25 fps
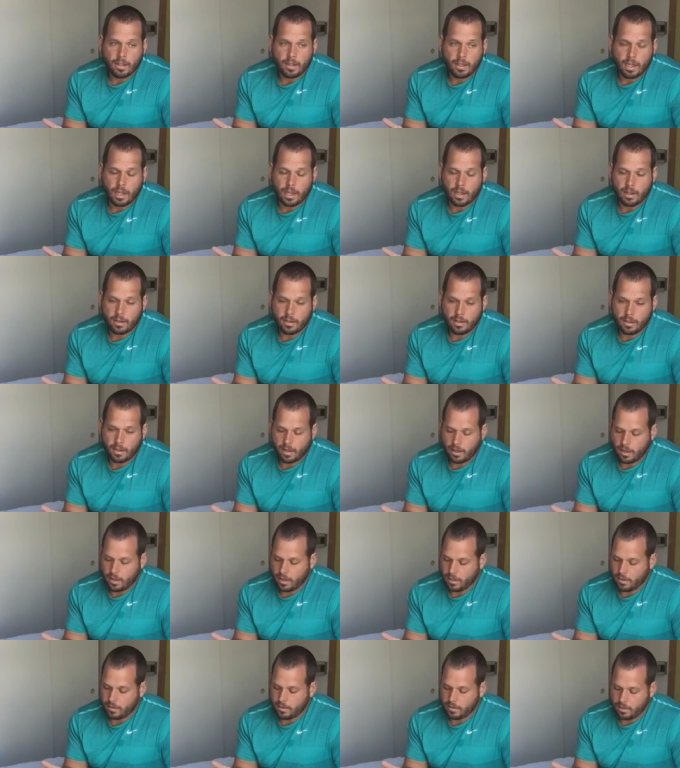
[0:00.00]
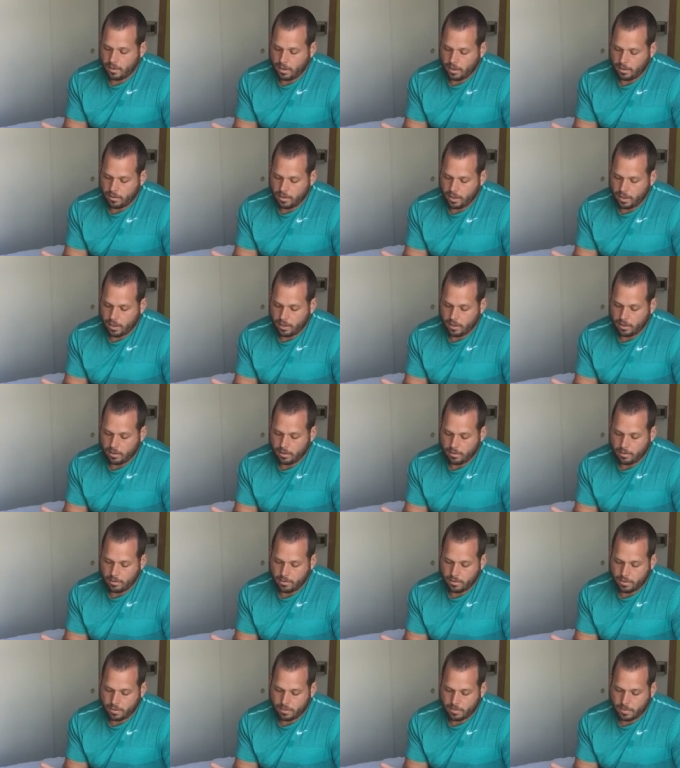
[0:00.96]
yeah, uh, I'll take you
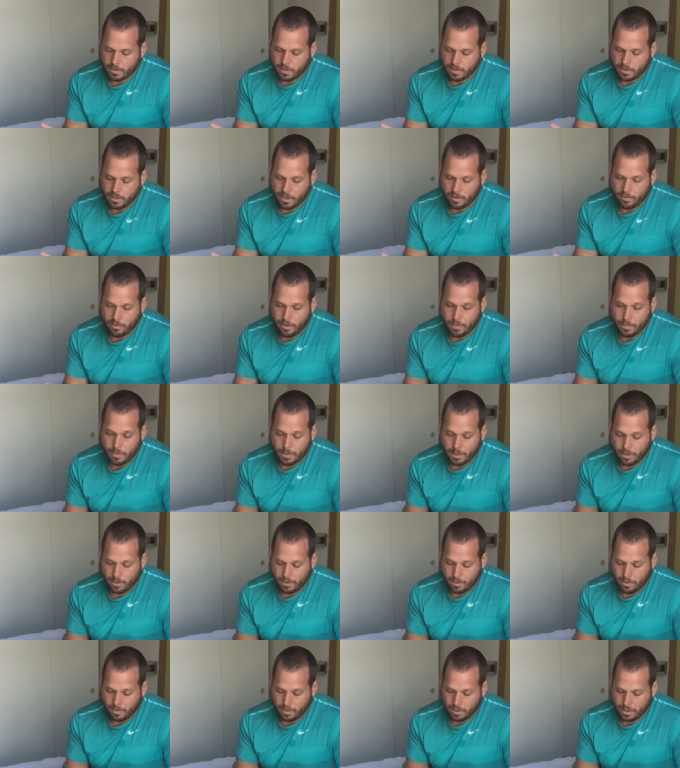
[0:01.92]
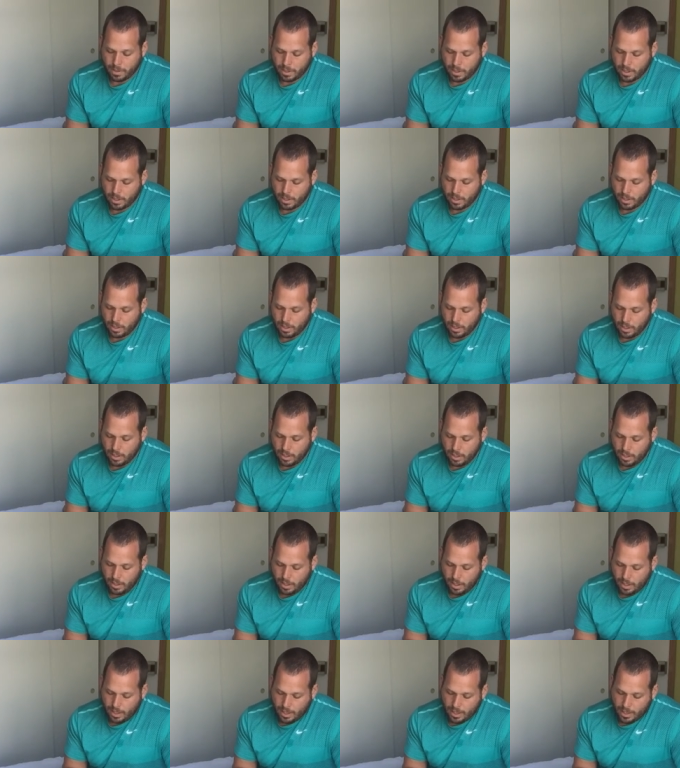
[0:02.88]
through some of the stuff I've been doing with it,
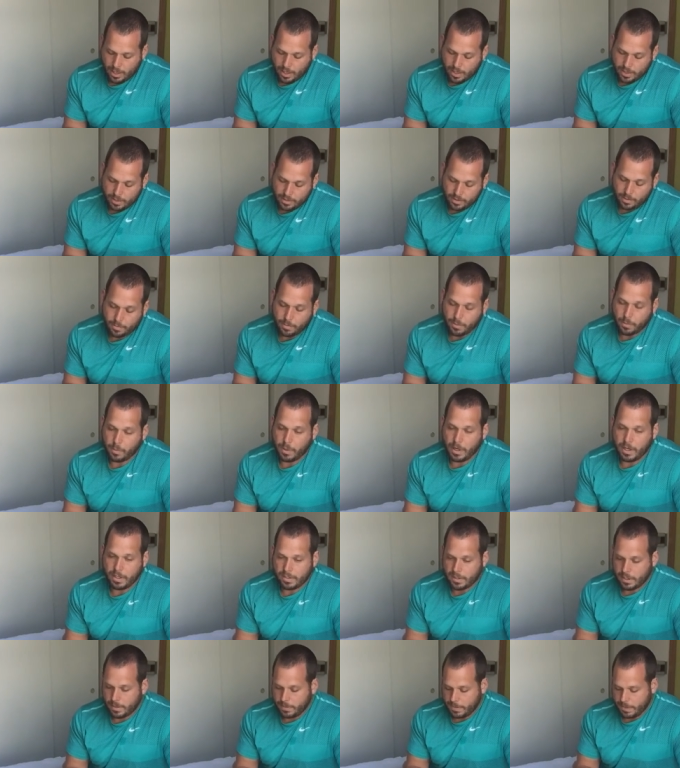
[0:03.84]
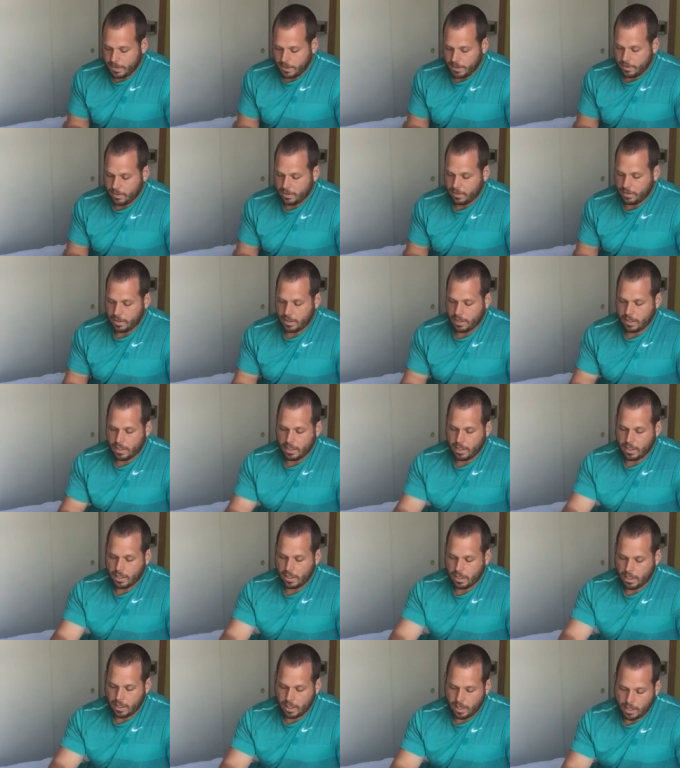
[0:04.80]
uh, some of the weights I've been using,
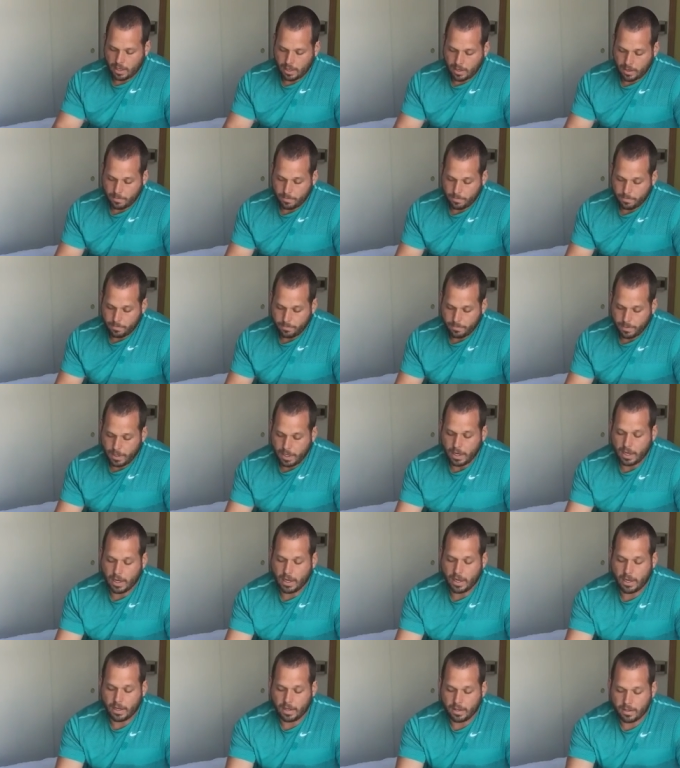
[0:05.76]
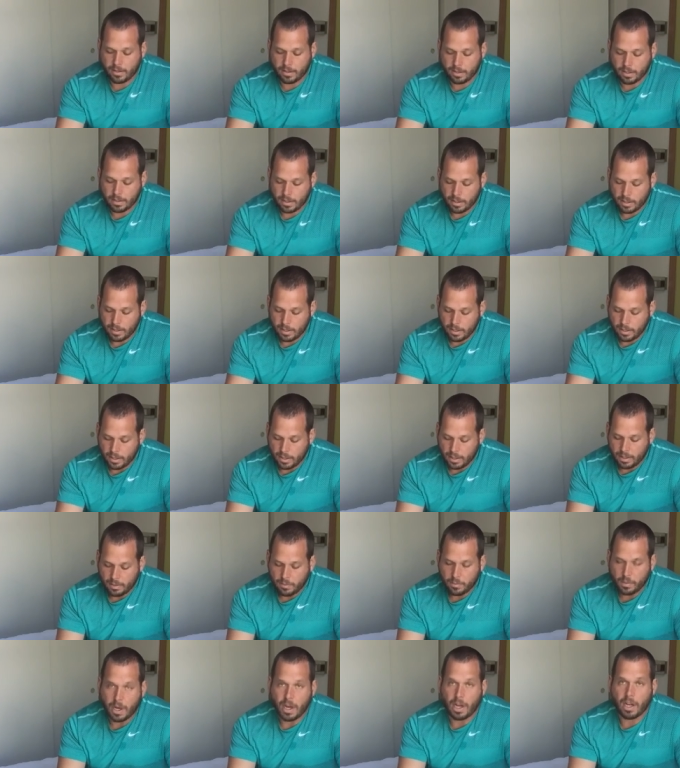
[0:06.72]
um, and
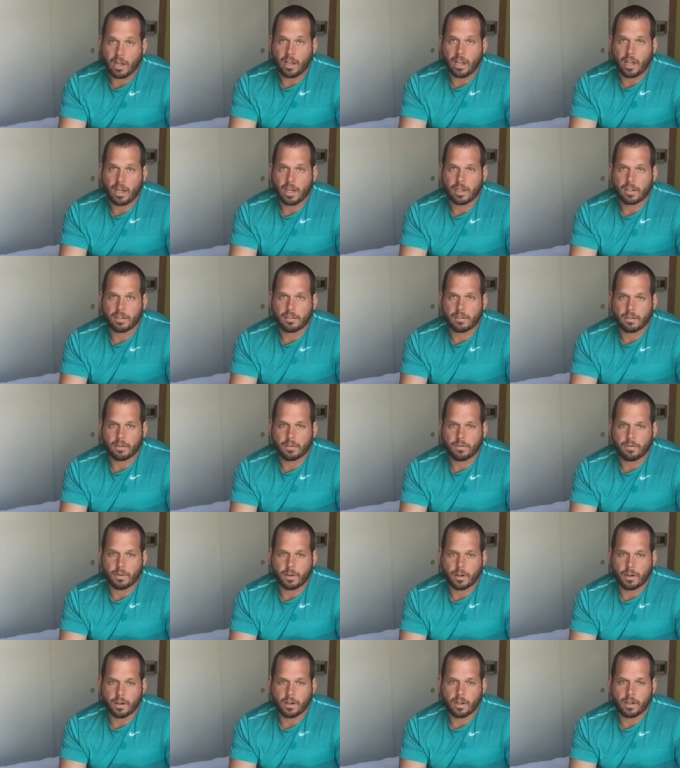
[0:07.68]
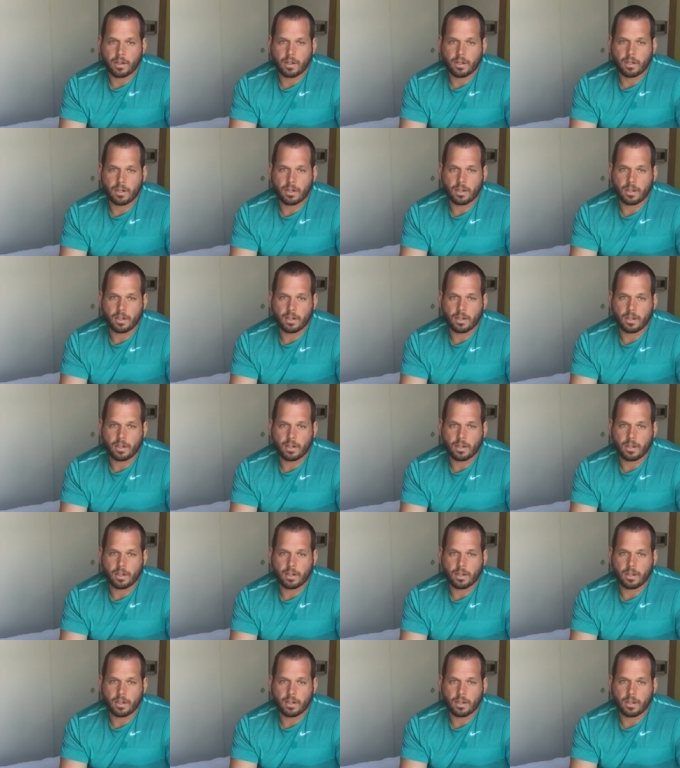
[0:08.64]
why I like it so far.